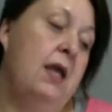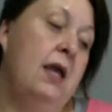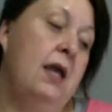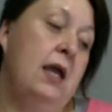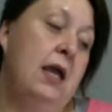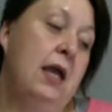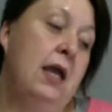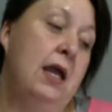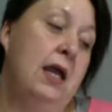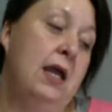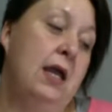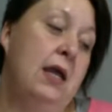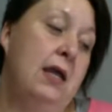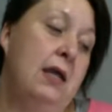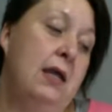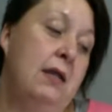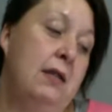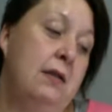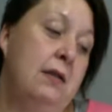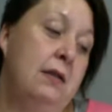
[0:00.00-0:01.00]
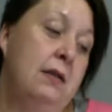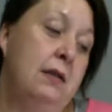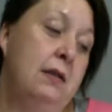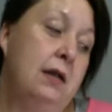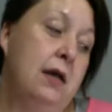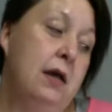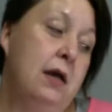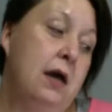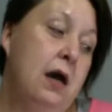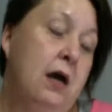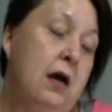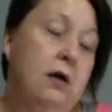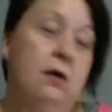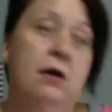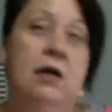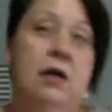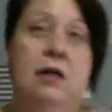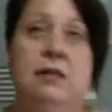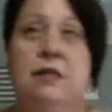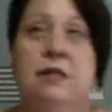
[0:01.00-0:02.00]
And I'll go
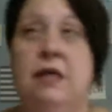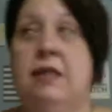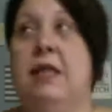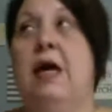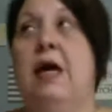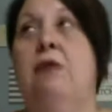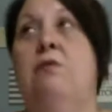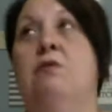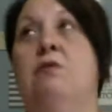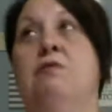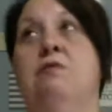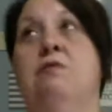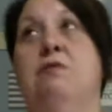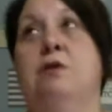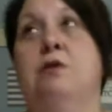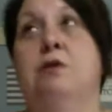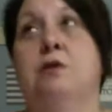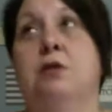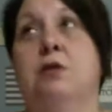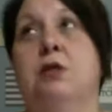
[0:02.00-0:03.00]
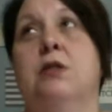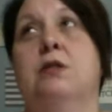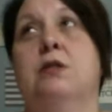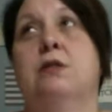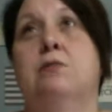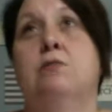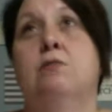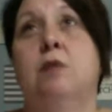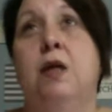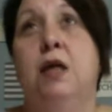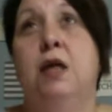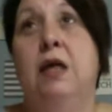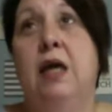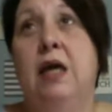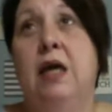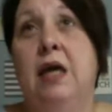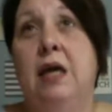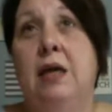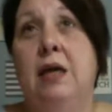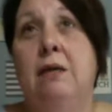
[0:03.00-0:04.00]
ahead and take that one first.
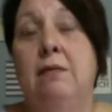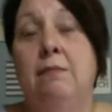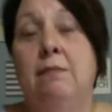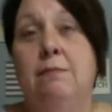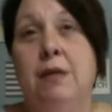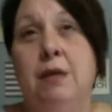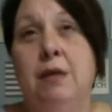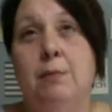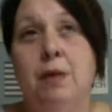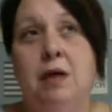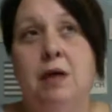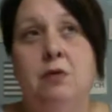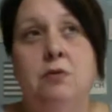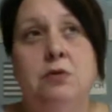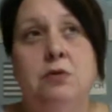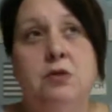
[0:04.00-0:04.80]
Regain, me and Mike were just